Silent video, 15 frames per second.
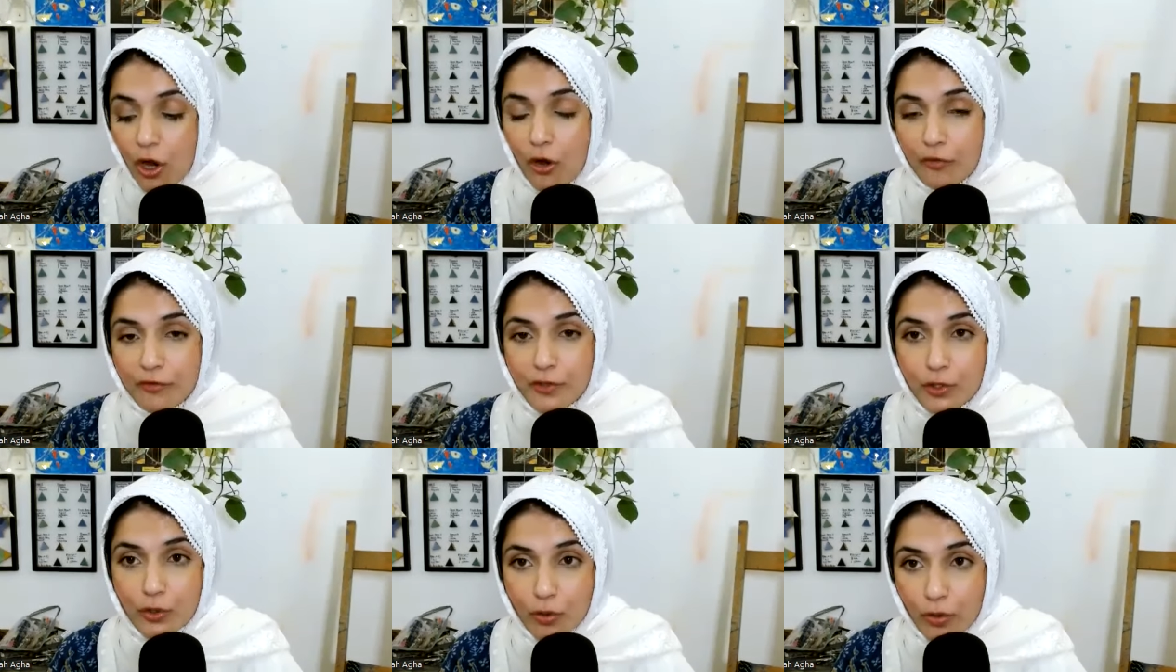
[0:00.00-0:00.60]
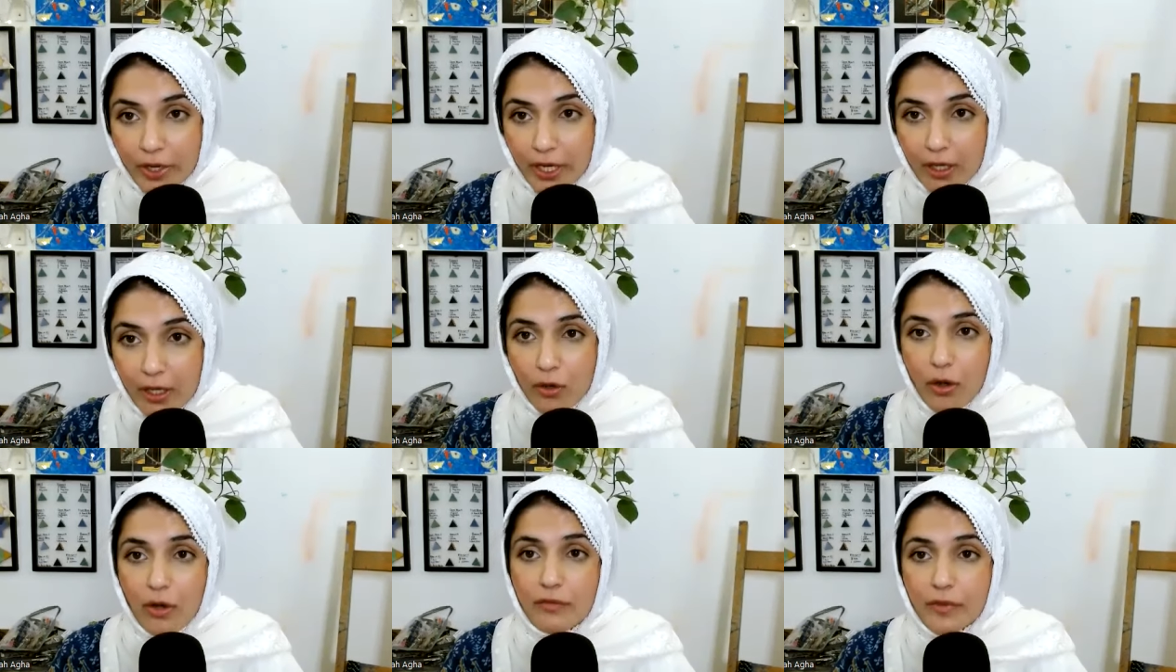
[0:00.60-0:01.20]
of
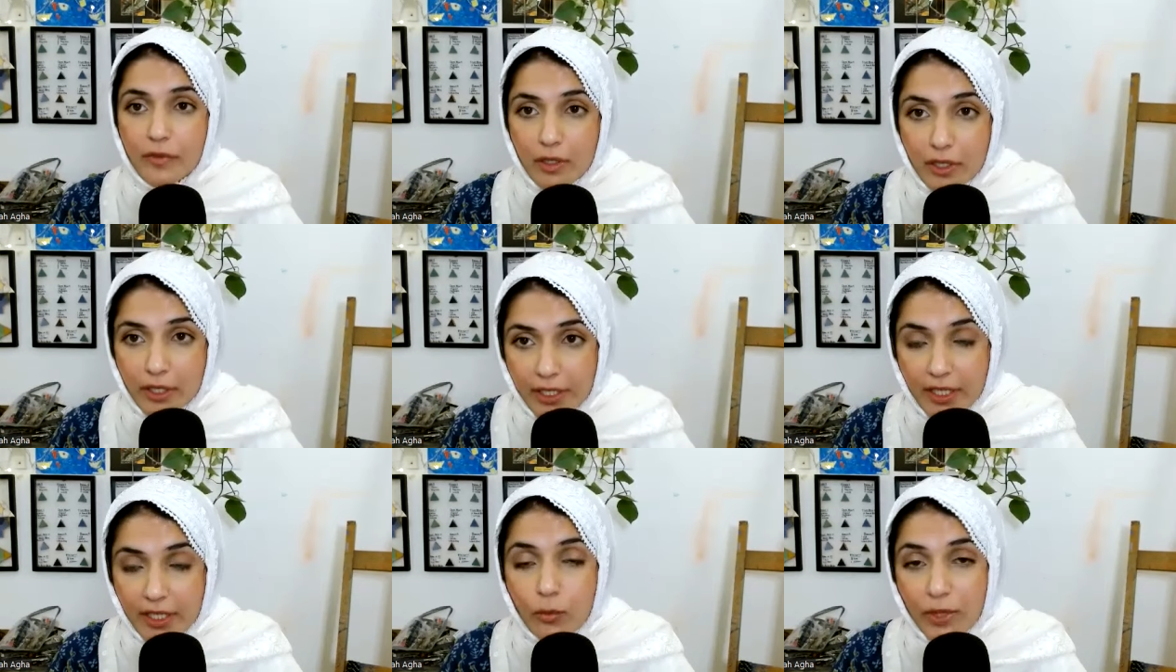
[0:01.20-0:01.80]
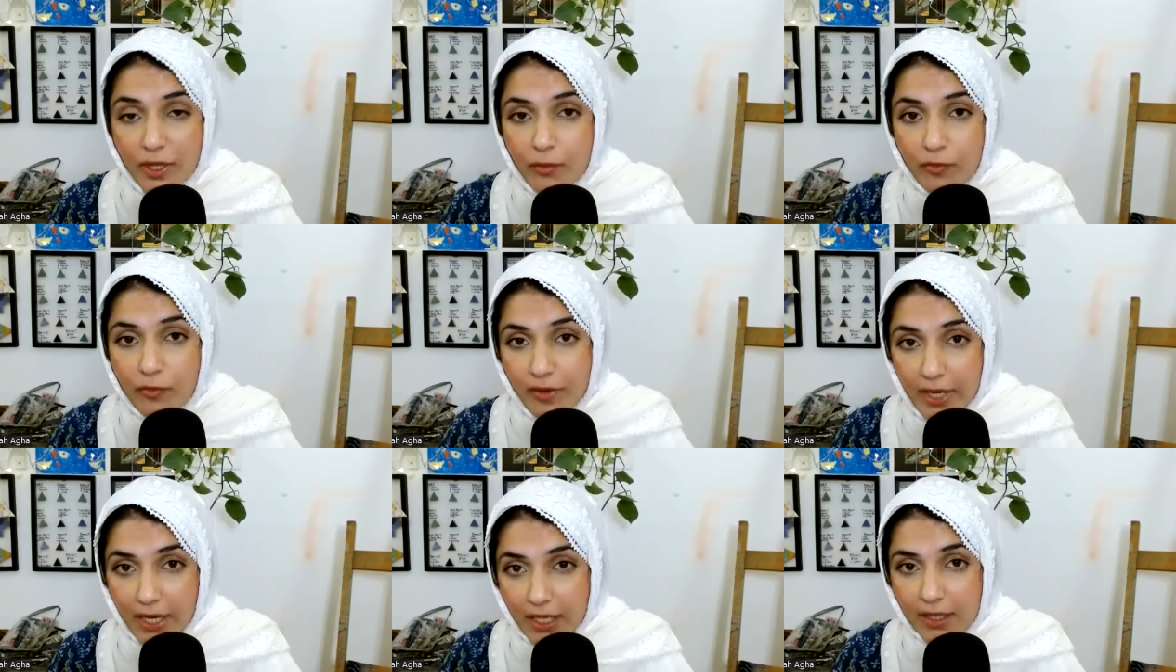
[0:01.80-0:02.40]
growing, of learning with
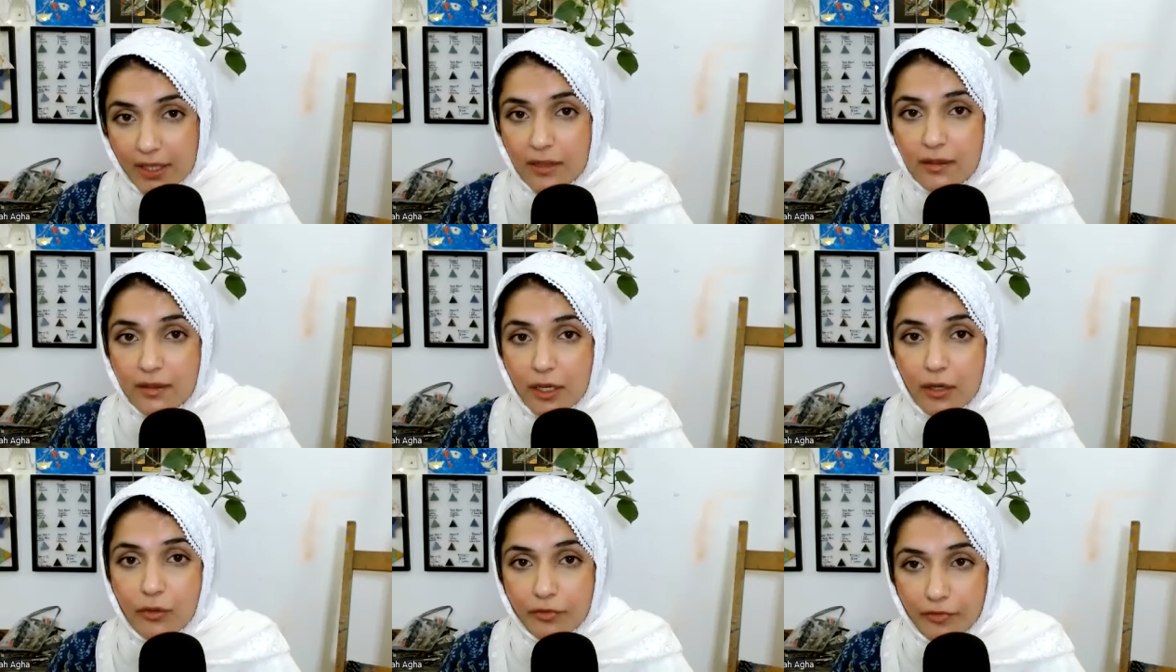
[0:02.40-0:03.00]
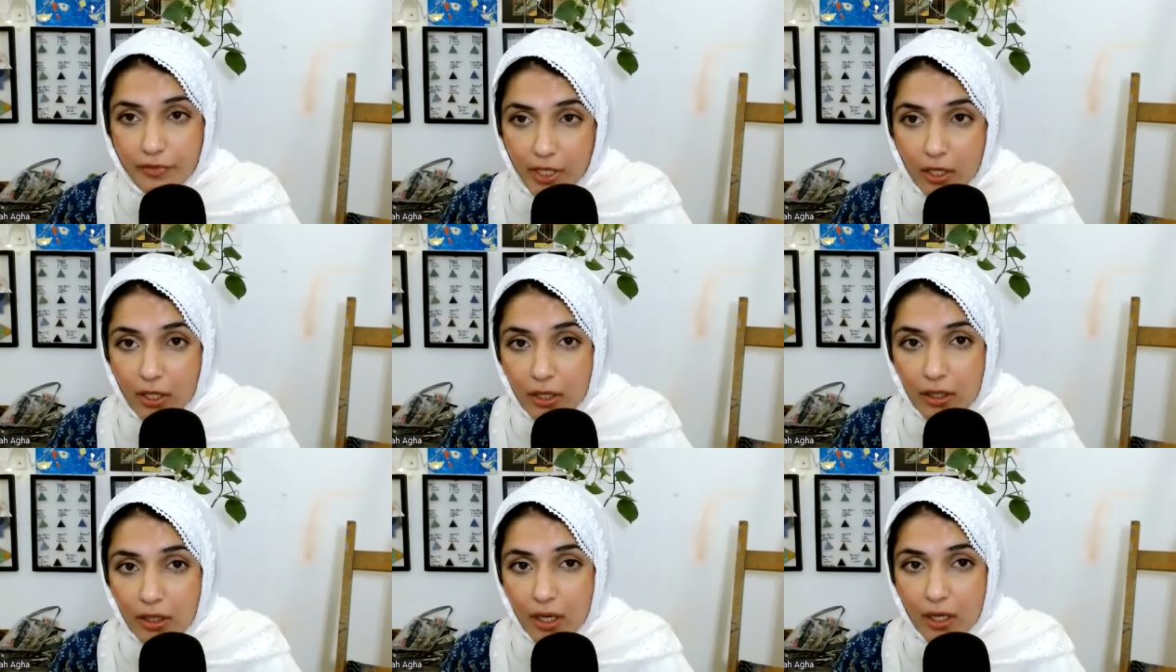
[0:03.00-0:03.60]
faith instead of
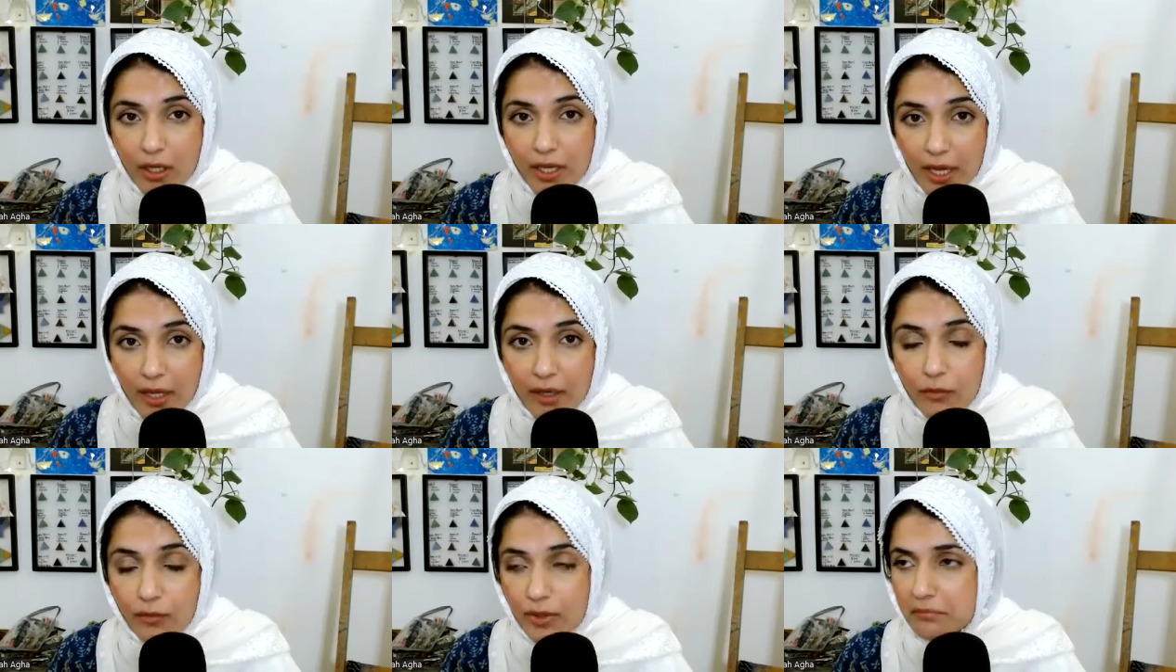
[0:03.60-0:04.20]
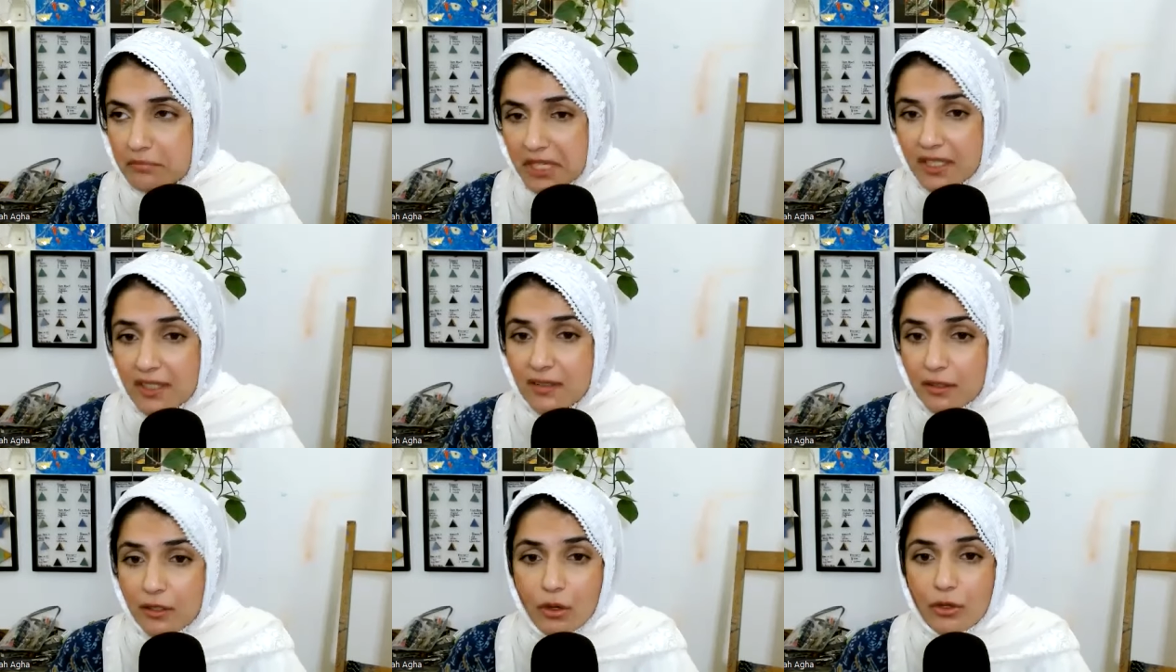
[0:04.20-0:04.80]
fear, again, with
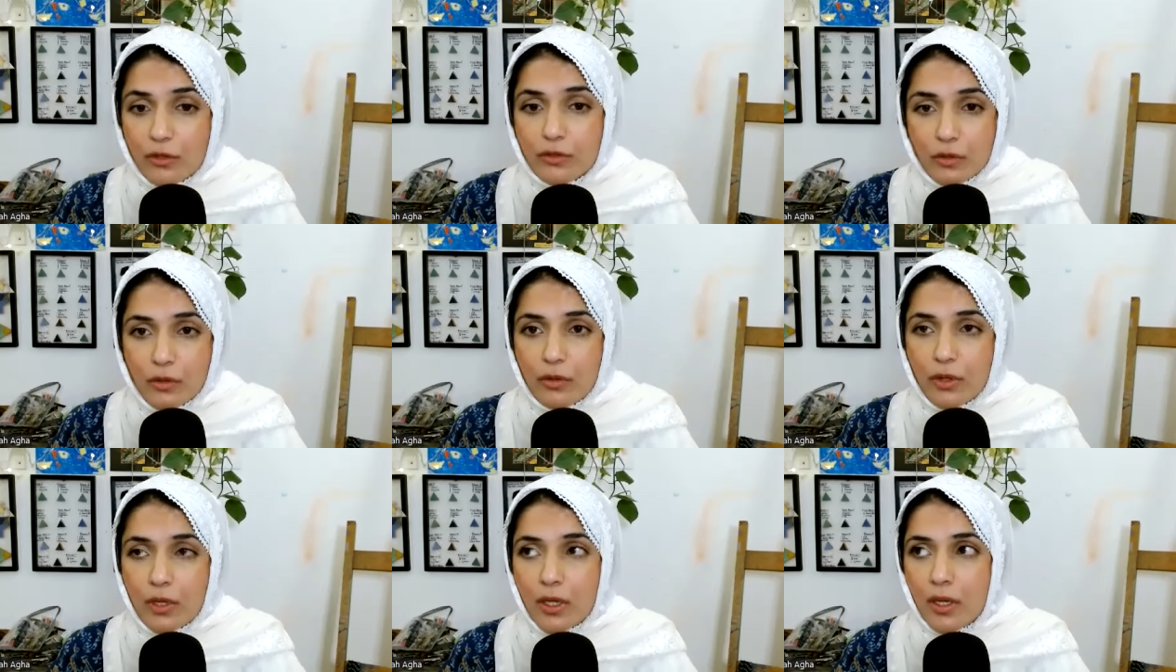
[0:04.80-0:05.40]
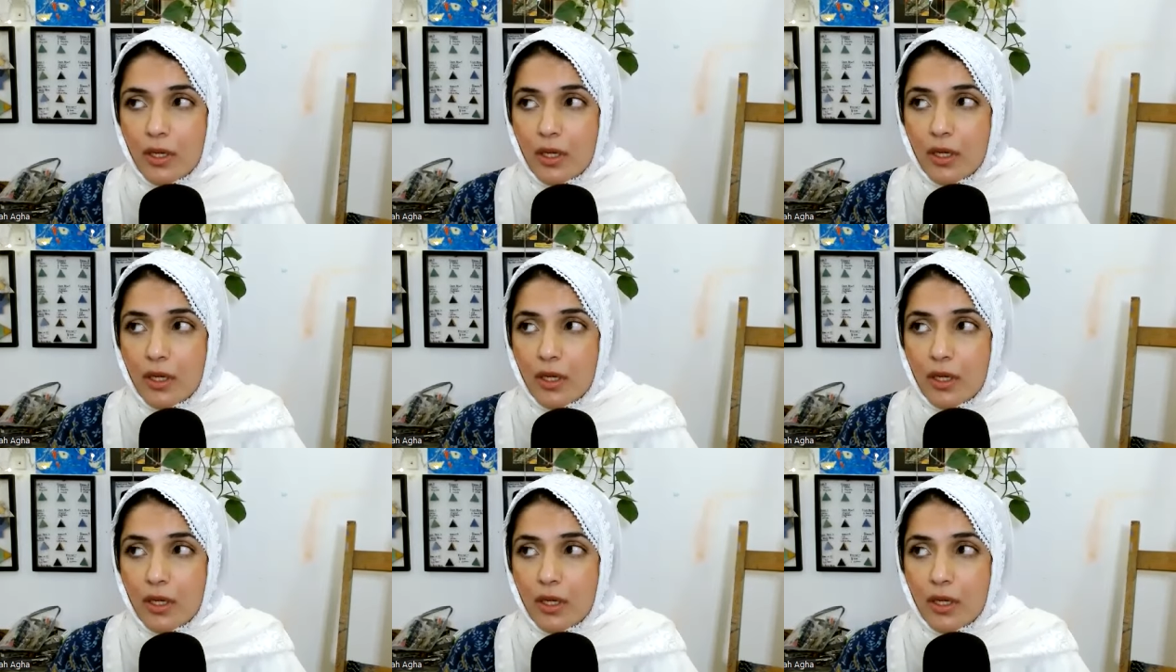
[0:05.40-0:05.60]
medicine also,